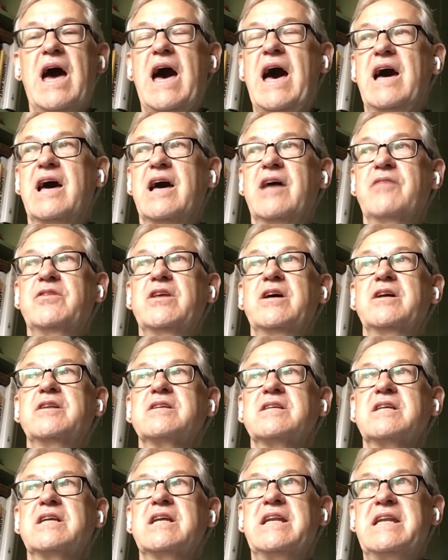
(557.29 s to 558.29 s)
uh, and
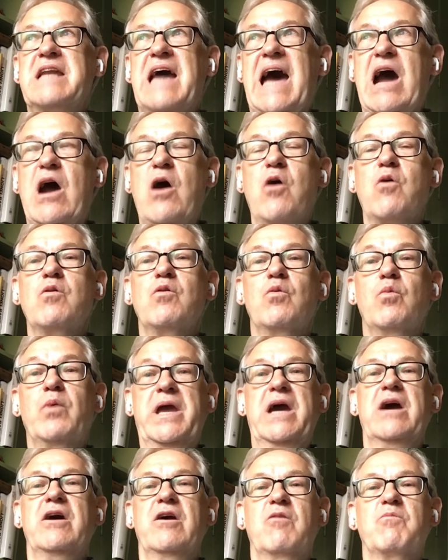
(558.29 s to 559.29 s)
that now
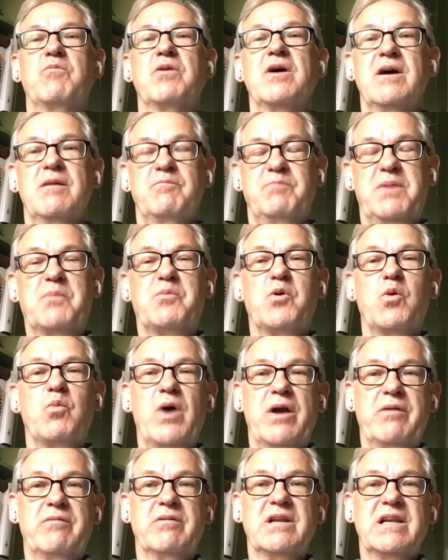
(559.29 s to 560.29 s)
we hope people
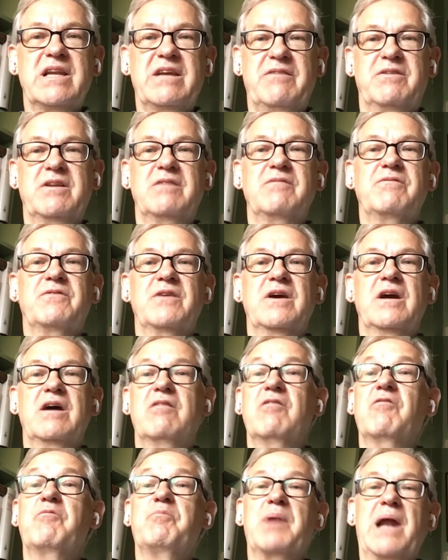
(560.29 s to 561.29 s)
won't live in
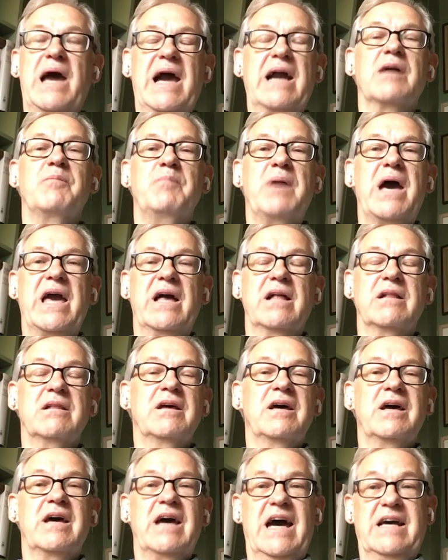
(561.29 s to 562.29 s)
fear of blackmail
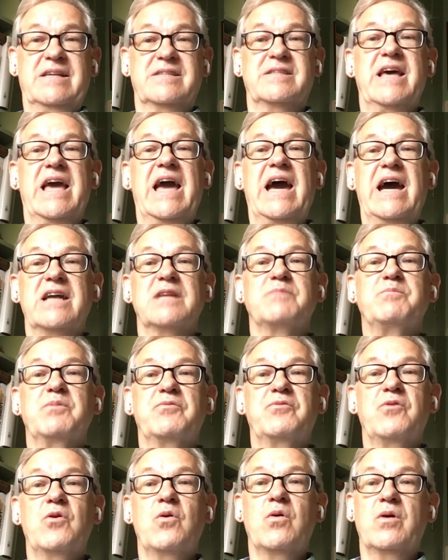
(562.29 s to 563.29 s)
as they had
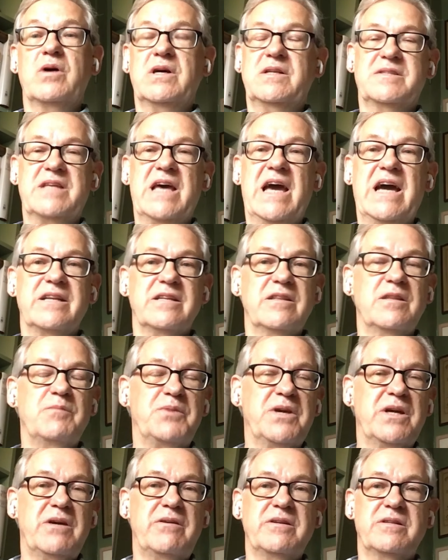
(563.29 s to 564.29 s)
before, as they had in the
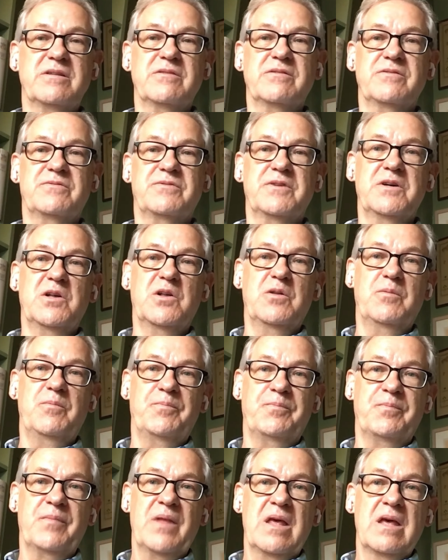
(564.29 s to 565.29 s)
period of the
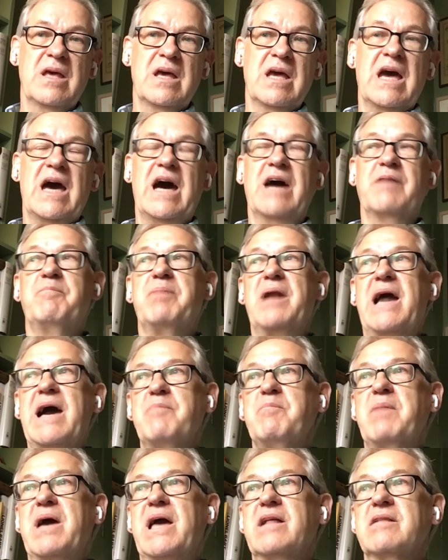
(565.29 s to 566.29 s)
film and
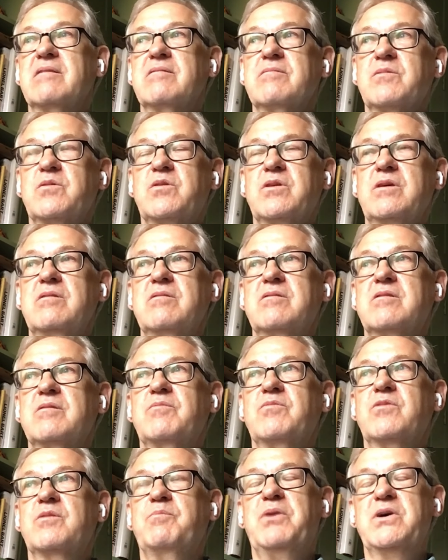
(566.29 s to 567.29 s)
blackmail the,
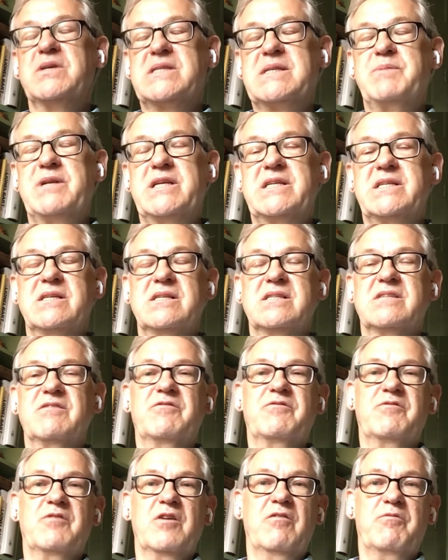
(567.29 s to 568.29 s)
the, the possibilities
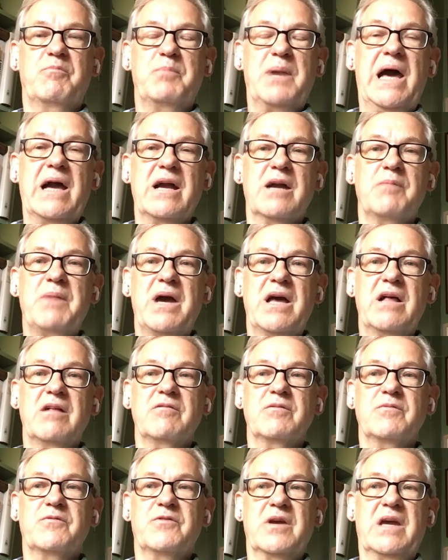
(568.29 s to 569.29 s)
of, of
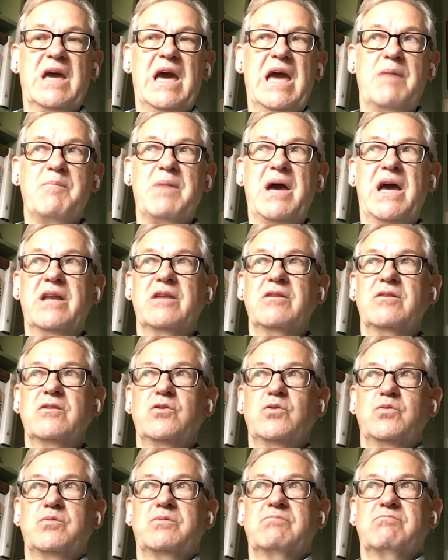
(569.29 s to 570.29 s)
blackmail for gay men
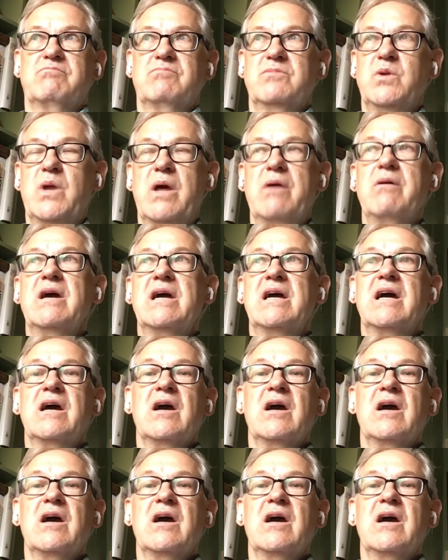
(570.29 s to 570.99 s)
who you know,